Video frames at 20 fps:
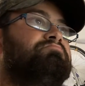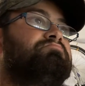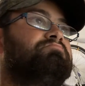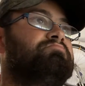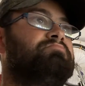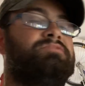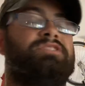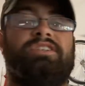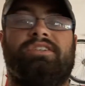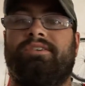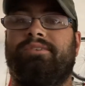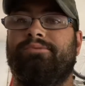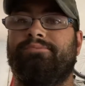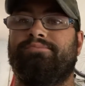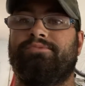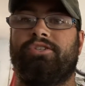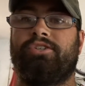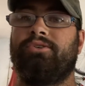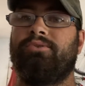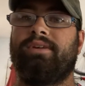
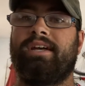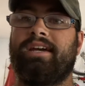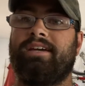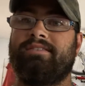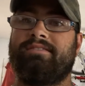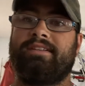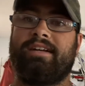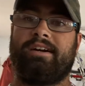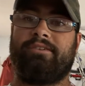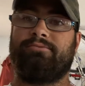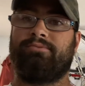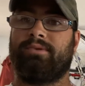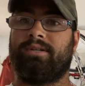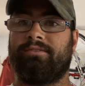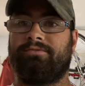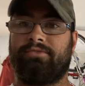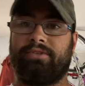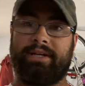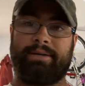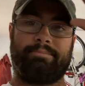2 days now,
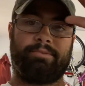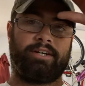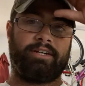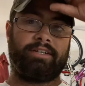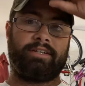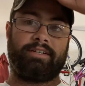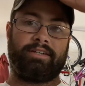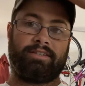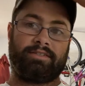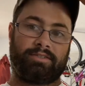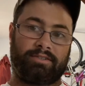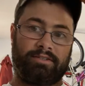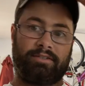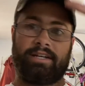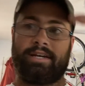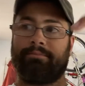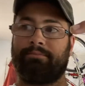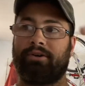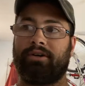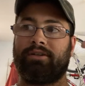roughly. I bought it yesterday.
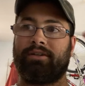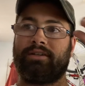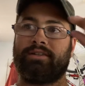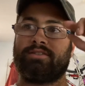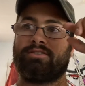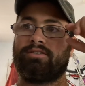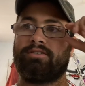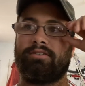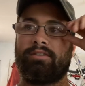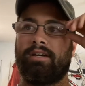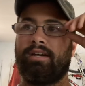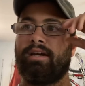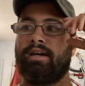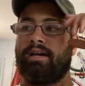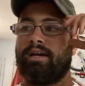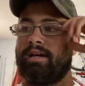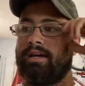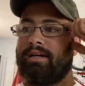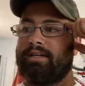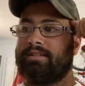
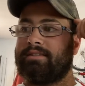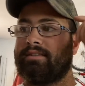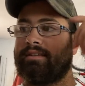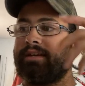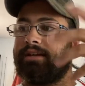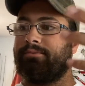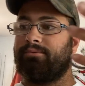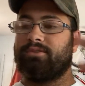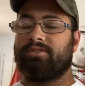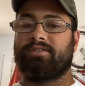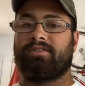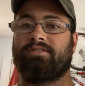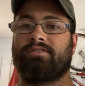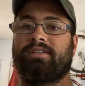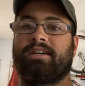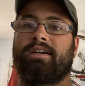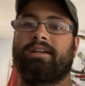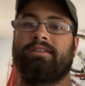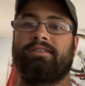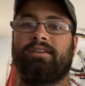Today was the
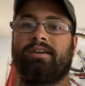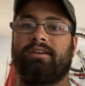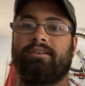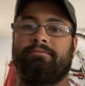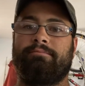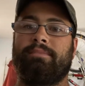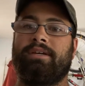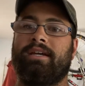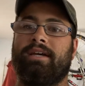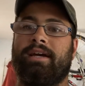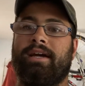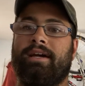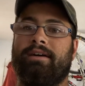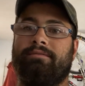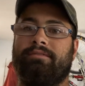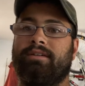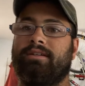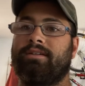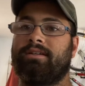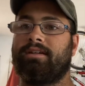second day of me
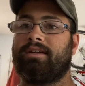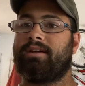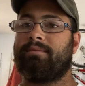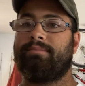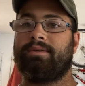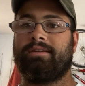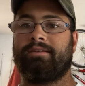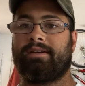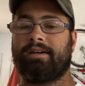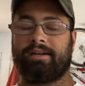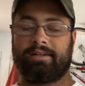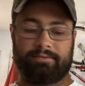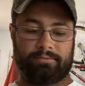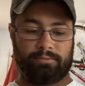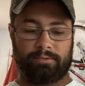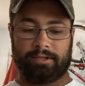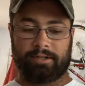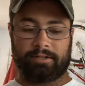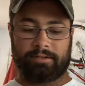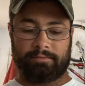having it. I've been kind of
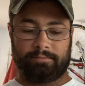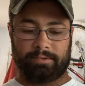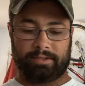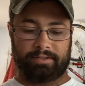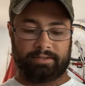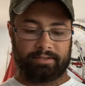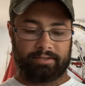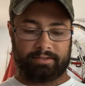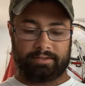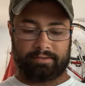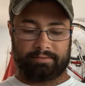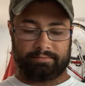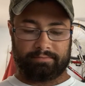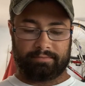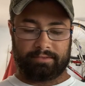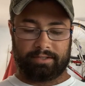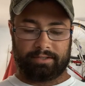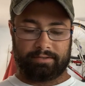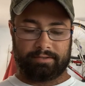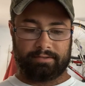working with it,
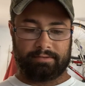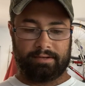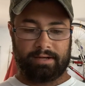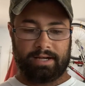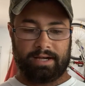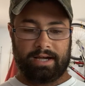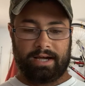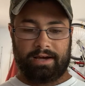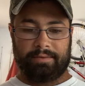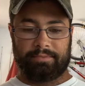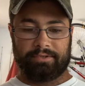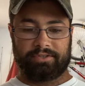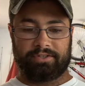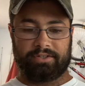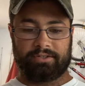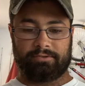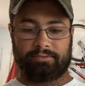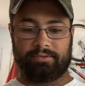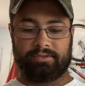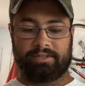But
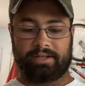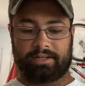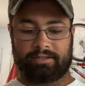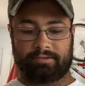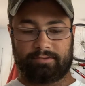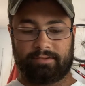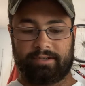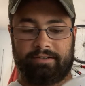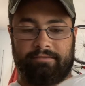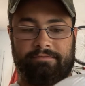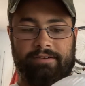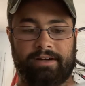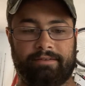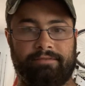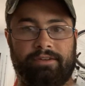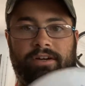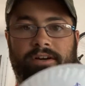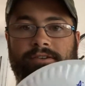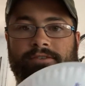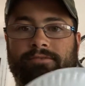this was at 25
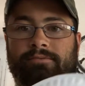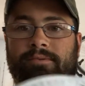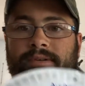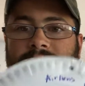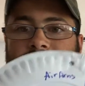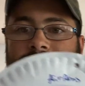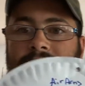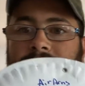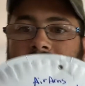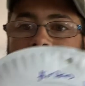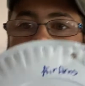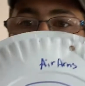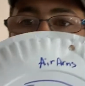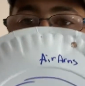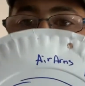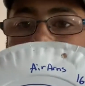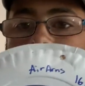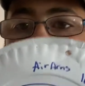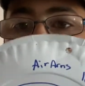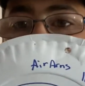yards with the air arm